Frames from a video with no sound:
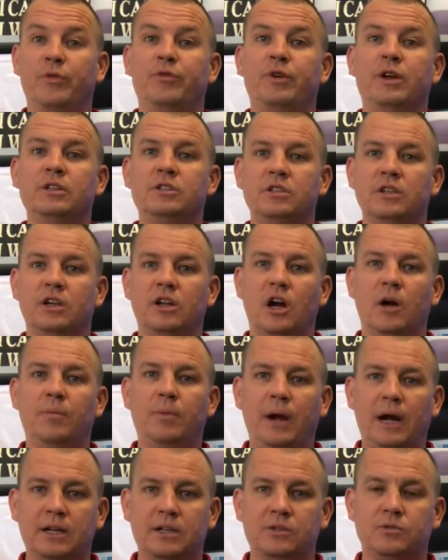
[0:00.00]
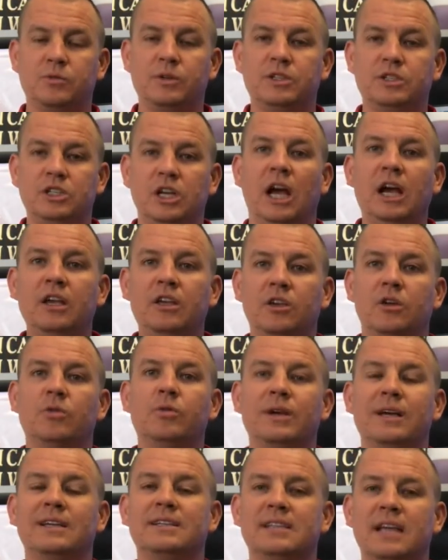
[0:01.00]
Eventually in our practice, we check you,
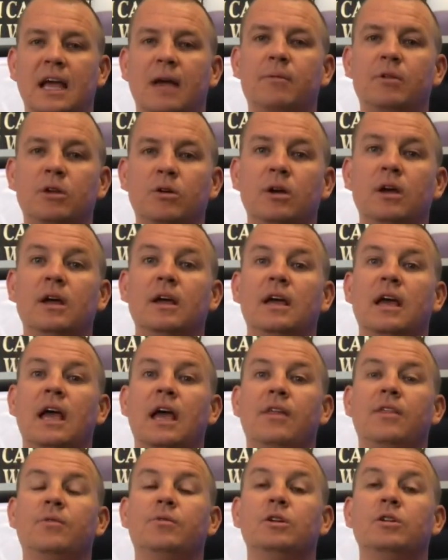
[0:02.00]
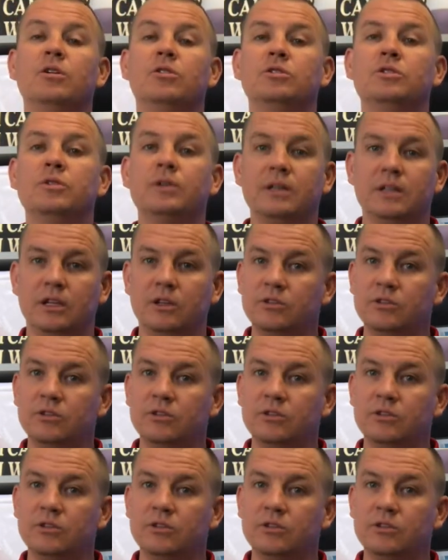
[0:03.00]
we examine you, and then we don't do anything.